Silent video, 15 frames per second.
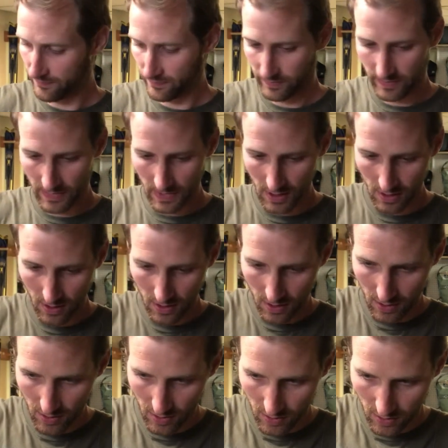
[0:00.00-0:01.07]

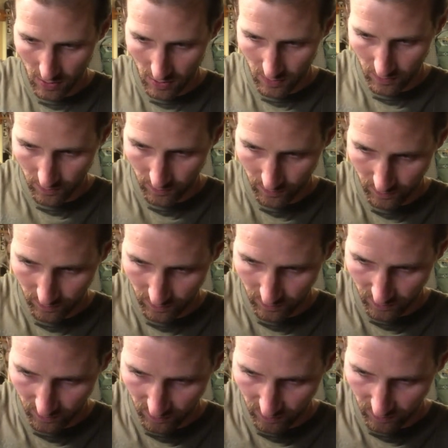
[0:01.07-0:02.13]

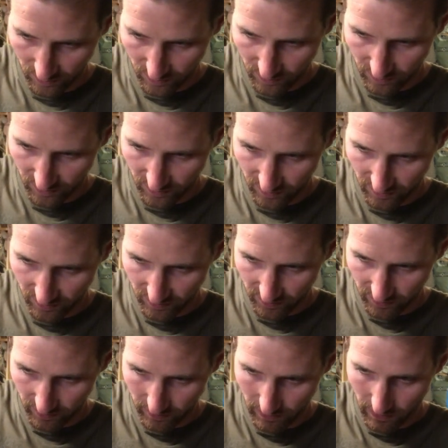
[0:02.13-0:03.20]
(silence)